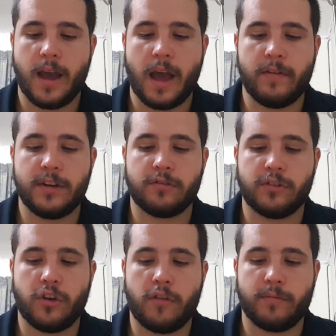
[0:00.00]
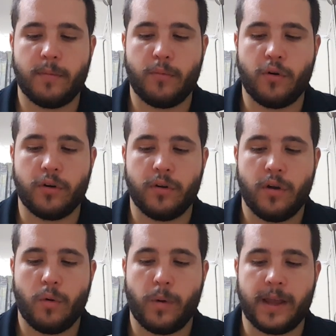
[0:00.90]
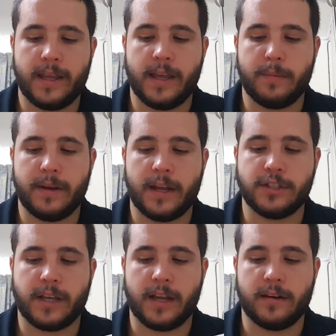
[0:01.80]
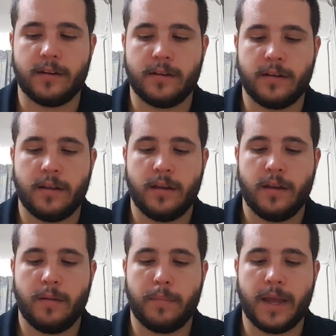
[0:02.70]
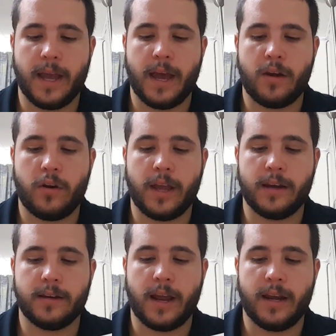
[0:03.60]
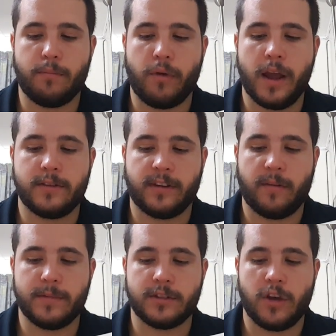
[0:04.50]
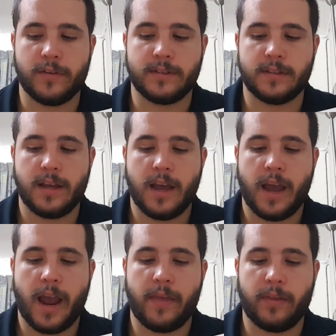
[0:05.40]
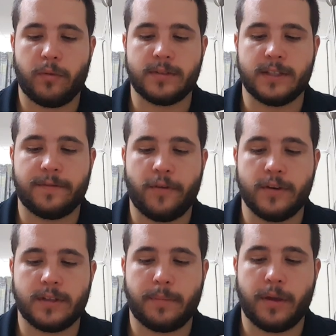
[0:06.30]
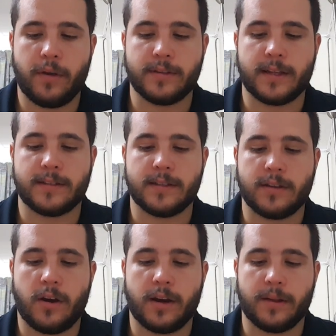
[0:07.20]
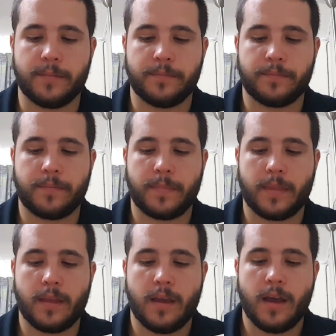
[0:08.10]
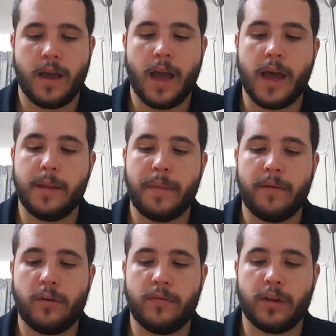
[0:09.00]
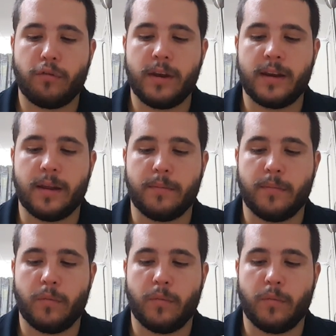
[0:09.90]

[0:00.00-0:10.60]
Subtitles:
having just returned from abroad where he had been educated. Pierre had not entered any branch of government service, and this was his first appearance in society. Anna Pavlovna greeted him